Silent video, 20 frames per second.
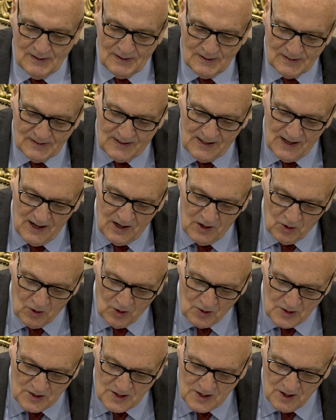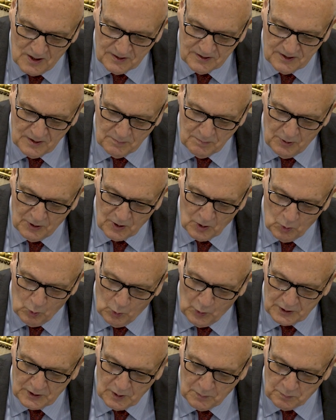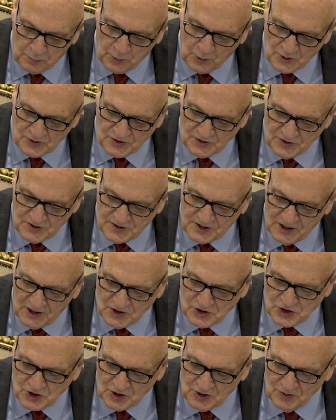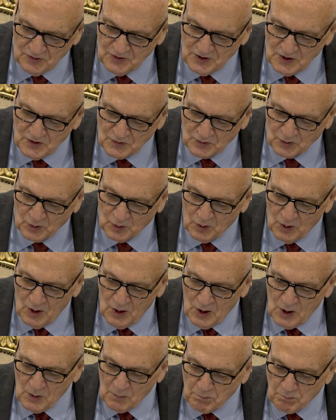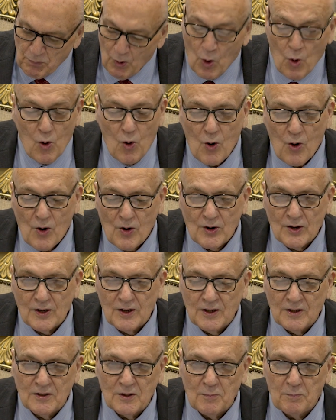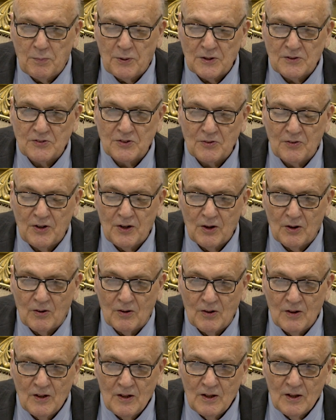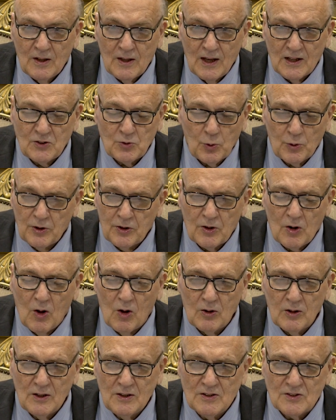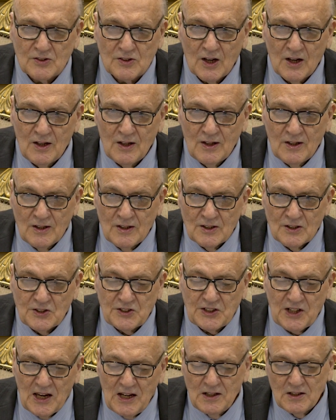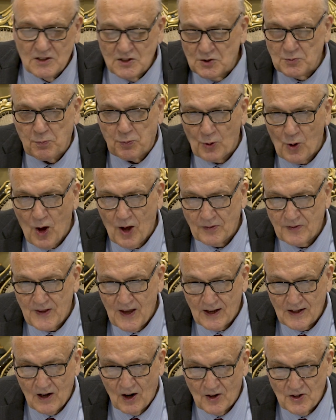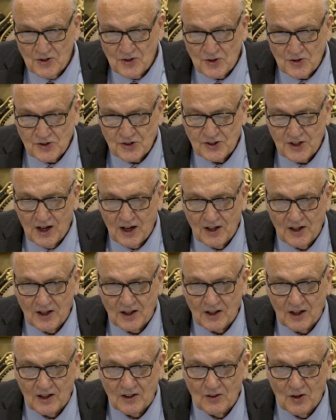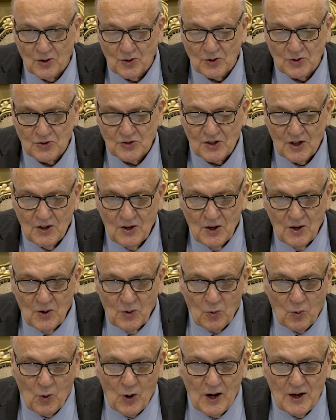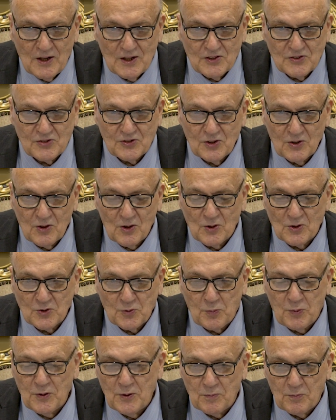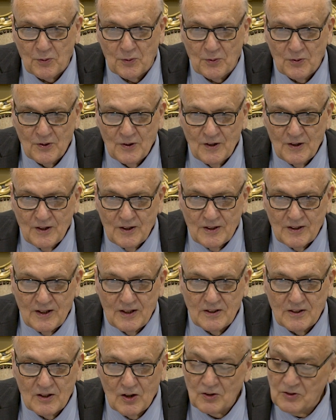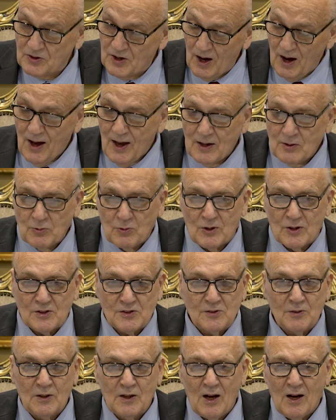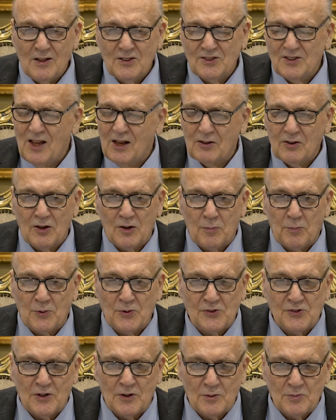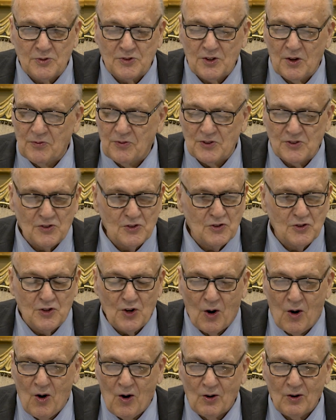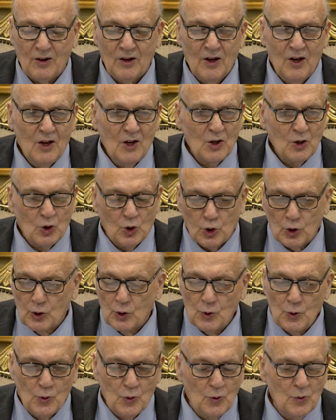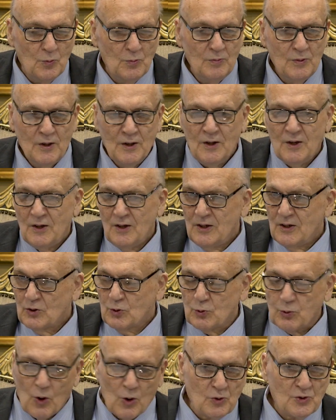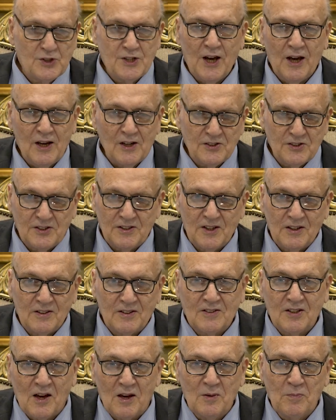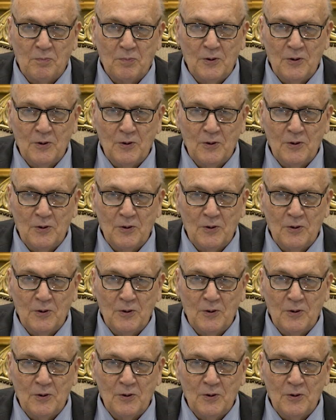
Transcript: They are nothing but a wicked presentation of evil born in the pits of hell. That's what it all is. Satan's brought that understanding and those ways to those people. They thought God was. God's not going to present himself as a dark, gloom, grotesque type